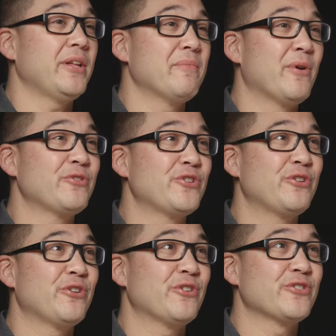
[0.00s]
really most
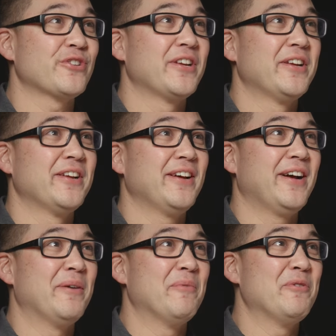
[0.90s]
shooters
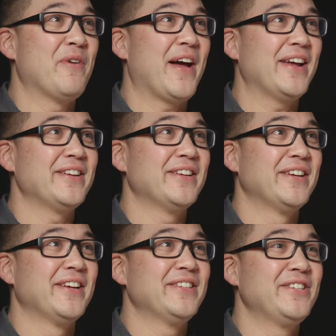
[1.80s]
um, who've had
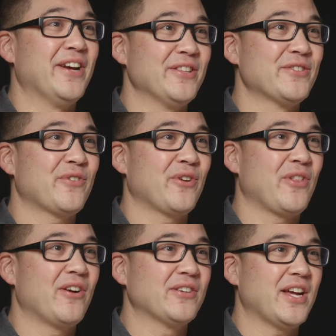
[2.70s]
guns for a
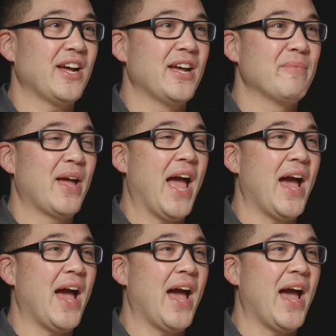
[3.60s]
long time